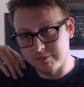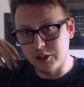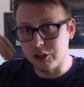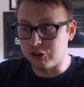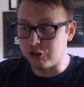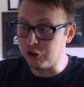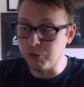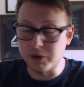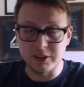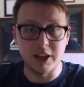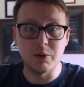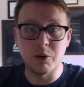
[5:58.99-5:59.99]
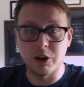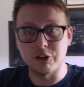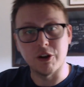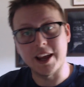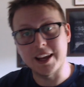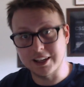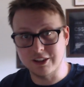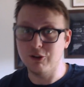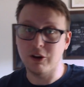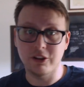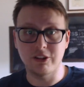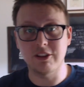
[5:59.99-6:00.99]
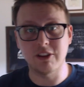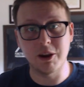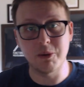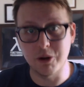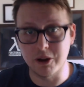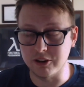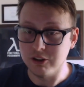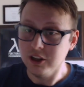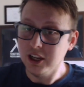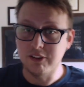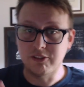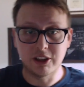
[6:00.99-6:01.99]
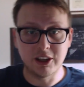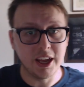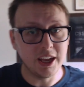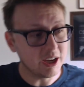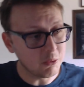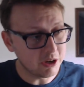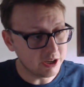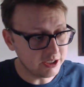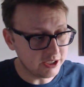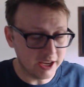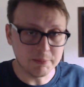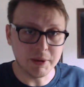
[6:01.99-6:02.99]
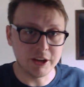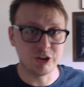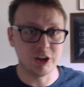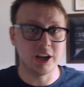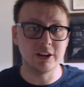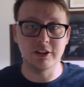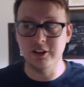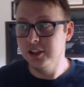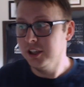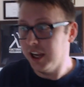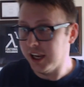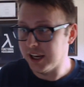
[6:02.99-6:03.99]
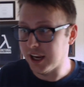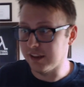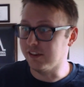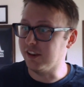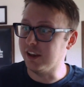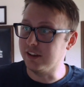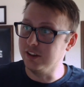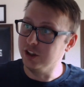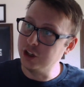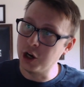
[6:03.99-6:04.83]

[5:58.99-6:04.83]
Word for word: do what they want to do. I get to do all the things I want to do. If today I wanted to end my channel and I said, you know